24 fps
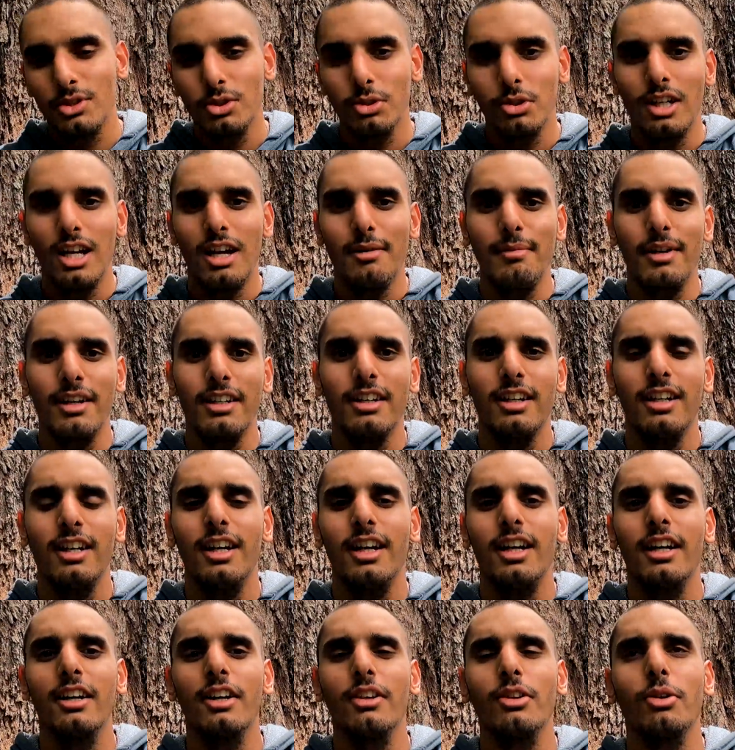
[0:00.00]
sort out my
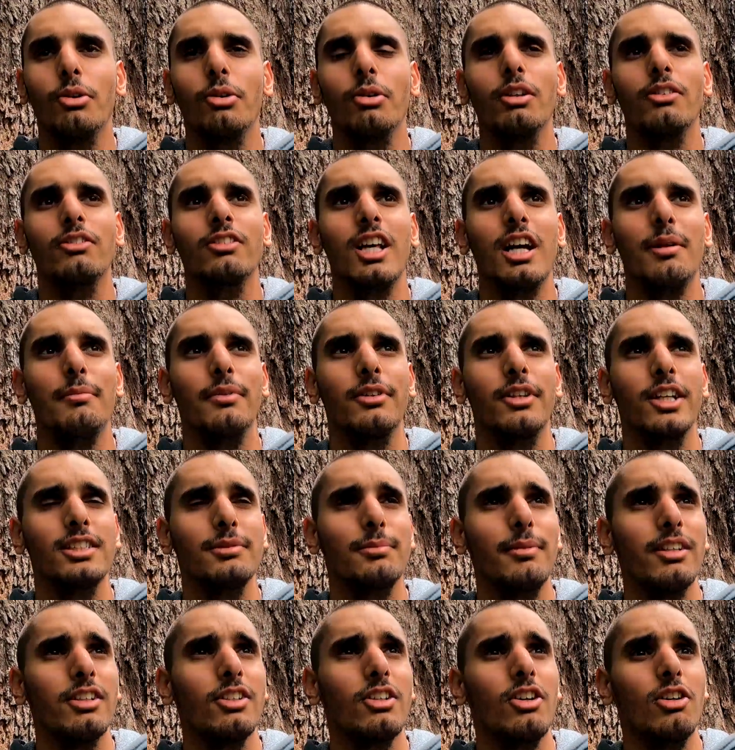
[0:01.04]
car and all of that. But
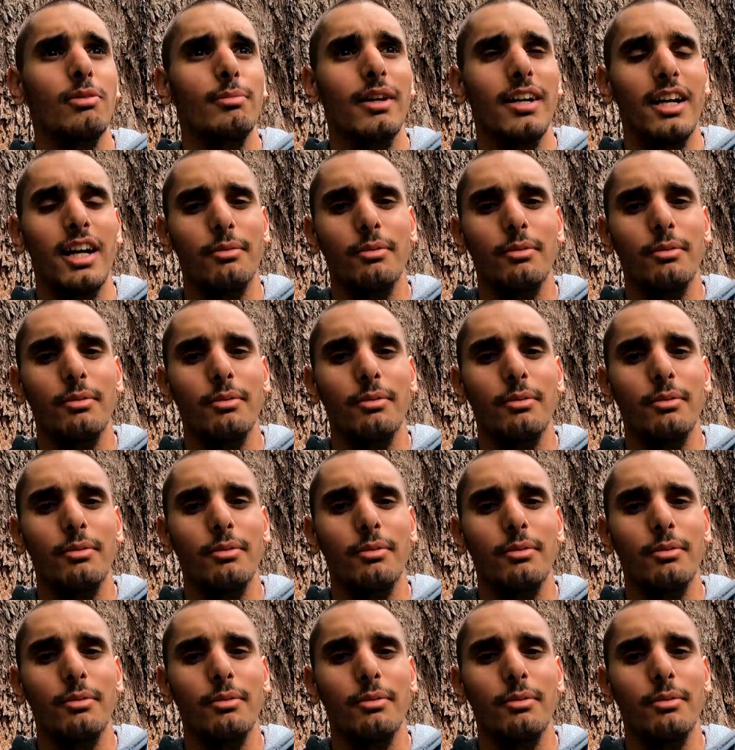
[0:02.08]
that's my goal, man.